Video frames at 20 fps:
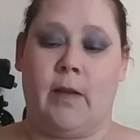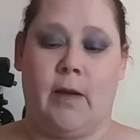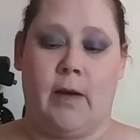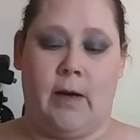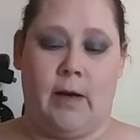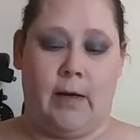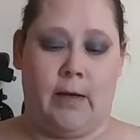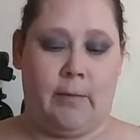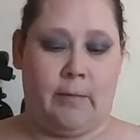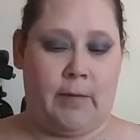
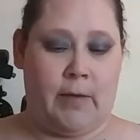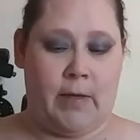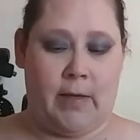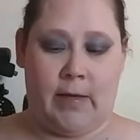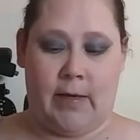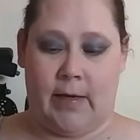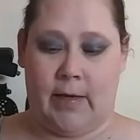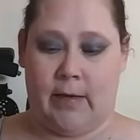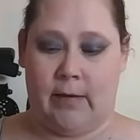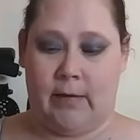Um,
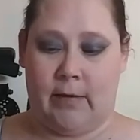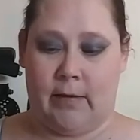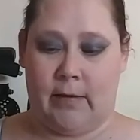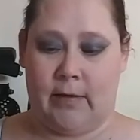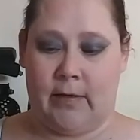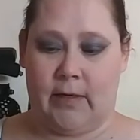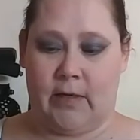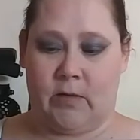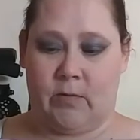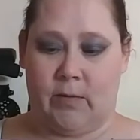and
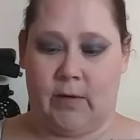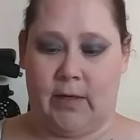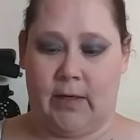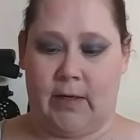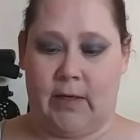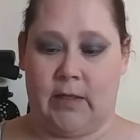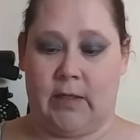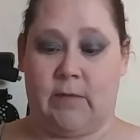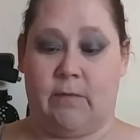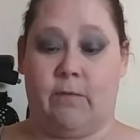then this one
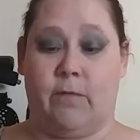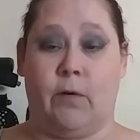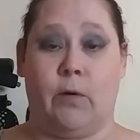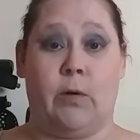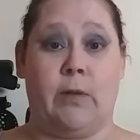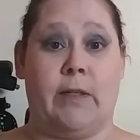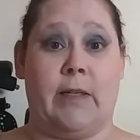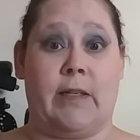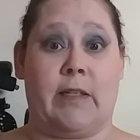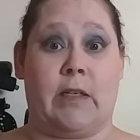is
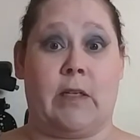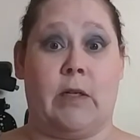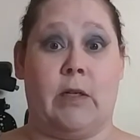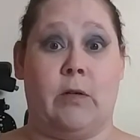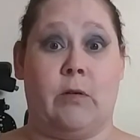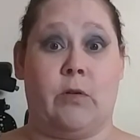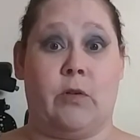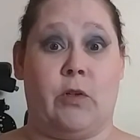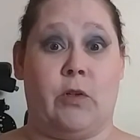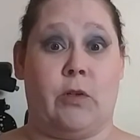full
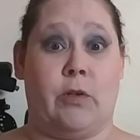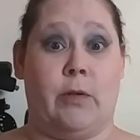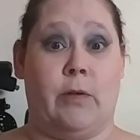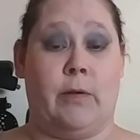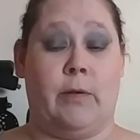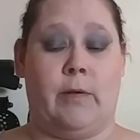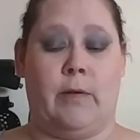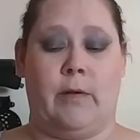disclosure.